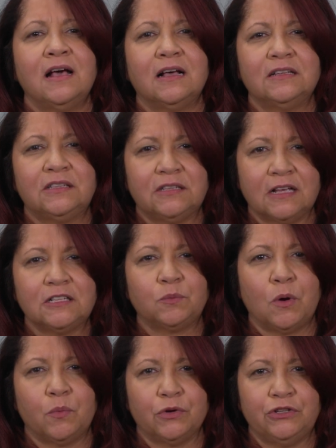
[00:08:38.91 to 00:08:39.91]

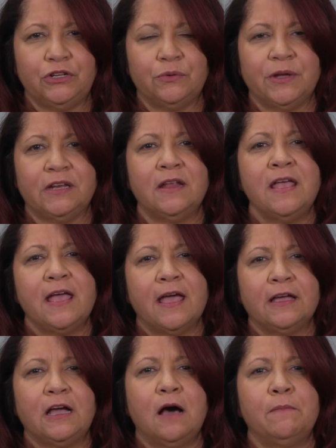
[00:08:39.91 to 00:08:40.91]
assess what we're doing,
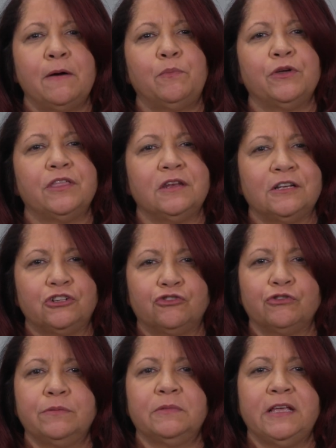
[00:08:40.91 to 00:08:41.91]
and come up with an
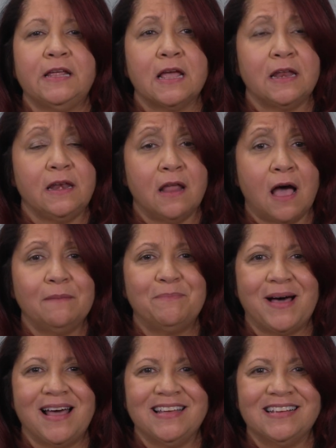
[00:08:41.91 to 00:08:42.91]
extremely
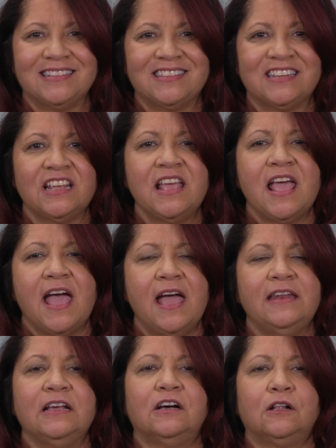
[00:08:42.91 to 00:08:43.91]
non-biased
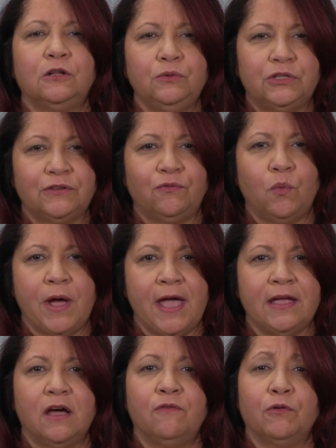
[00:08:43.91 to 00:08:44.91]
and inclusive
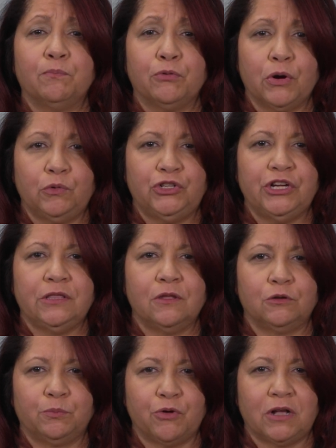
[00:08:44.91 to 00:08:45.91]
way of approaching
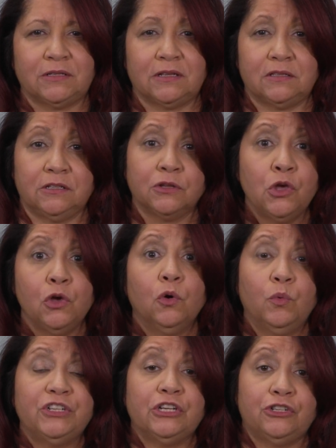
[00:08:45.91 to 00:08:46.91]
those processes,
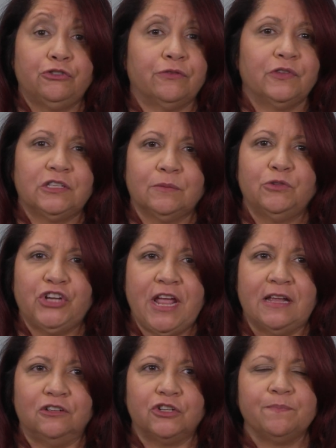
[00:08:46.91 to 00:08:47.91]
which has driven some
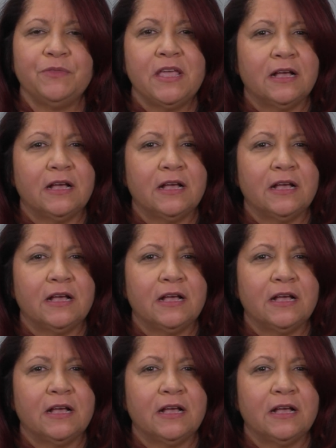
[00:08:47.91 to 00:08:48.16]
change.